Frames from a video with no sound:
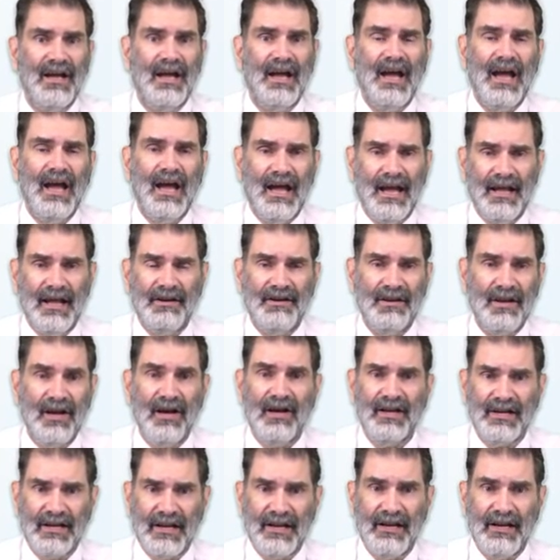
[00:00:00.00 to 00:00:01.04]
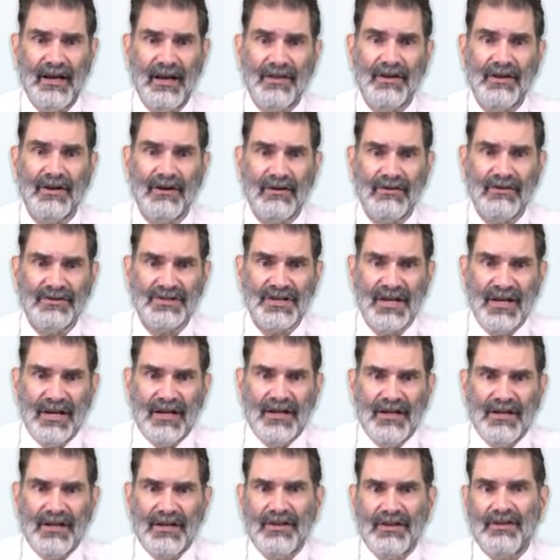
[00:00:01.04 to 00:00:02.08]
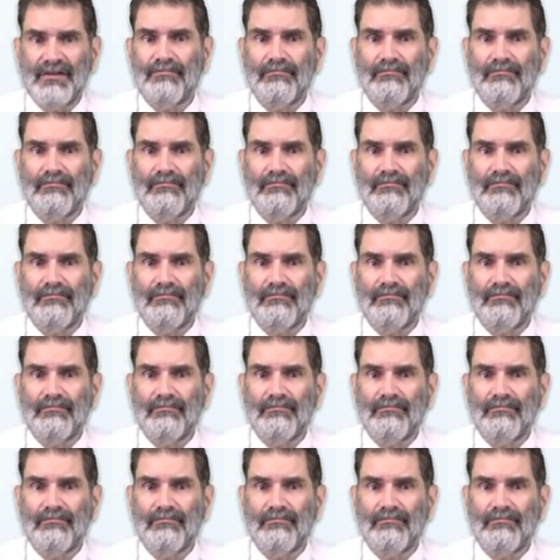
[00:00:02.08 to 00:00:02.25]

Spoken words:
and not in others, the